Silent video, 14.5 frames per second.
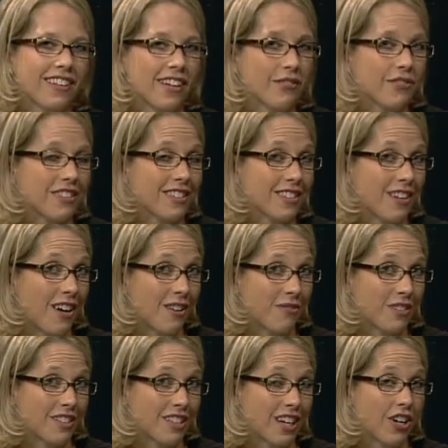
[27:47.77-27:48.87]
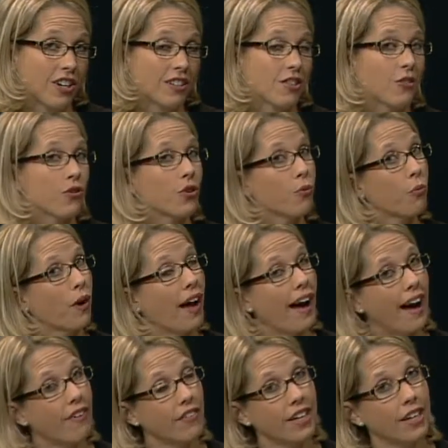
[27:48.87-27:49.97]
Life and Style with Sara, so if you
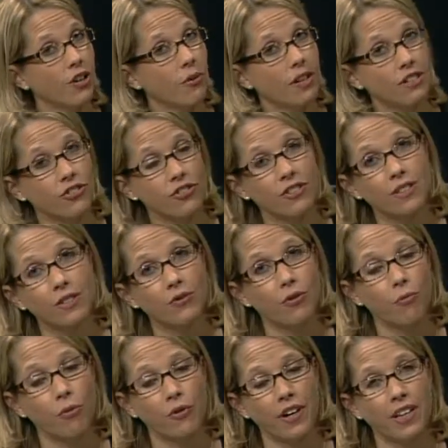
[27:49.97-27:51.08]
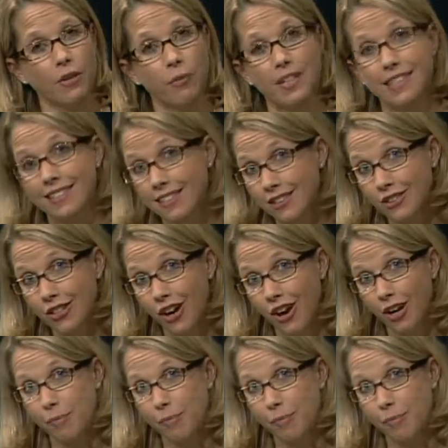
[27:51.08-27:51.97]
have any questions for Maureen that we didn't talk